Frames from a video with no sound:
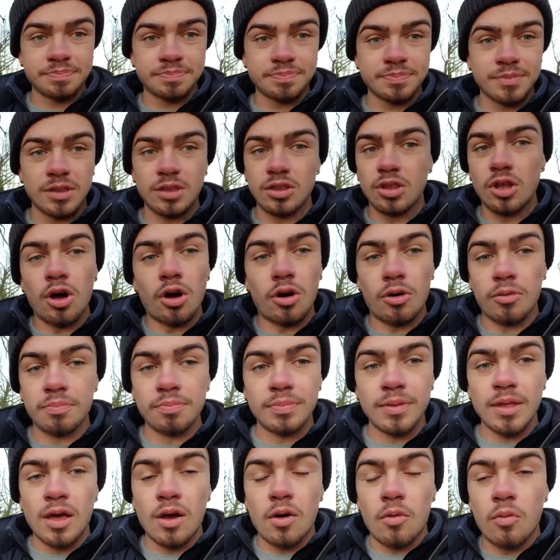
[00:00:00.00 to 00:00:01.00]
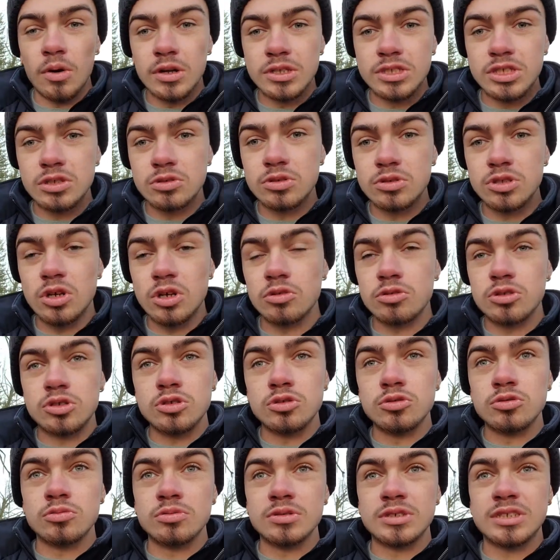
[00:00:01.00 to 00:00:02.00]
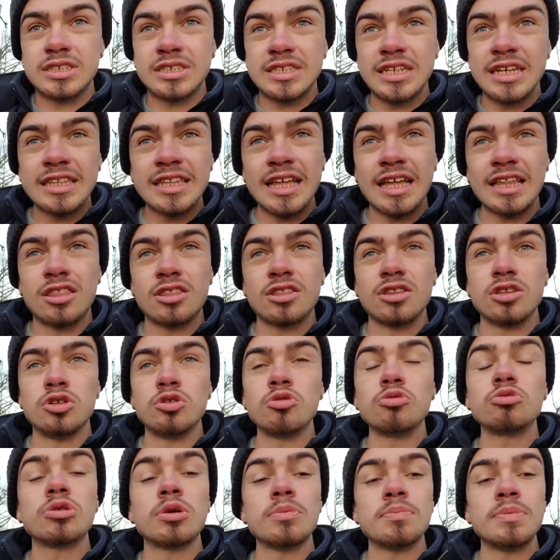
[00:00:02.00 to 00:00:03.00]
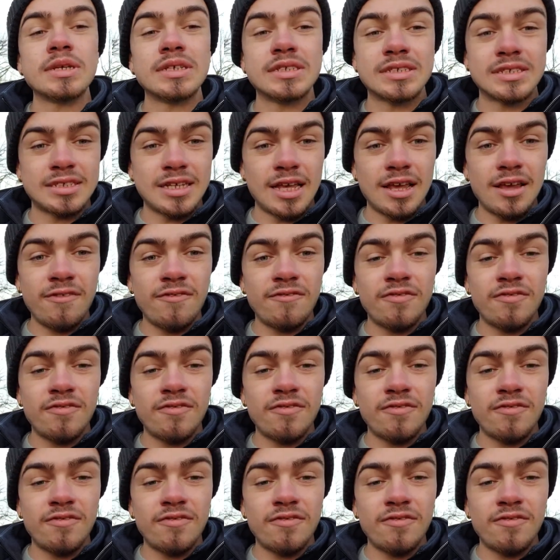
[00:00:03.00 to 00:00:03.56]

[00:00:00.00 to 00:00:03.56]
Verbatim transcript: No, once you start to see that you can be safe,